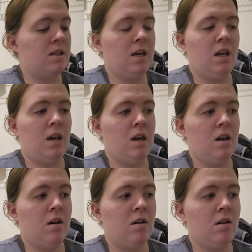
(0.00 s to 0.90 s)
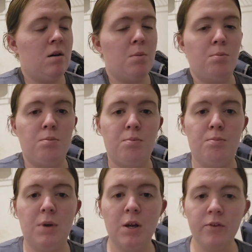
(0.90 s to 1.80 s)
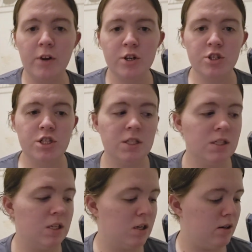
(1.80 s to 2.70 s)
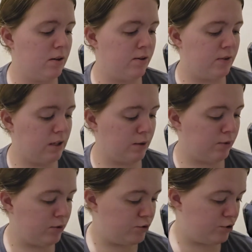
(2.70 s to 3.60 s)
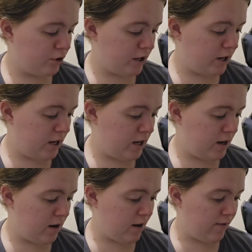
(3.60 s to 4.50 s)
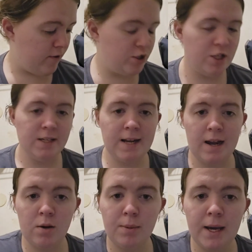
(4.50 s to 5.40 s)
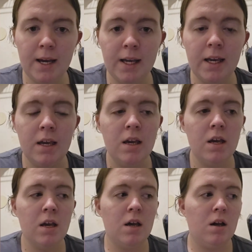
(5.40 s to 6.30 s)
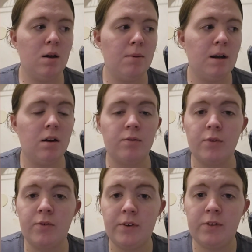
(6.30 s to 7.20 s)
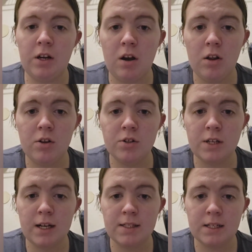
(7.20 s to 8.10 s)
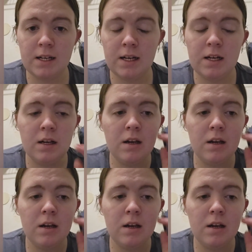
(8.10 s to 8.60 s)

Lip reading: the bigger version of the rotary fishing tackle bag. I got it for $50, like I said.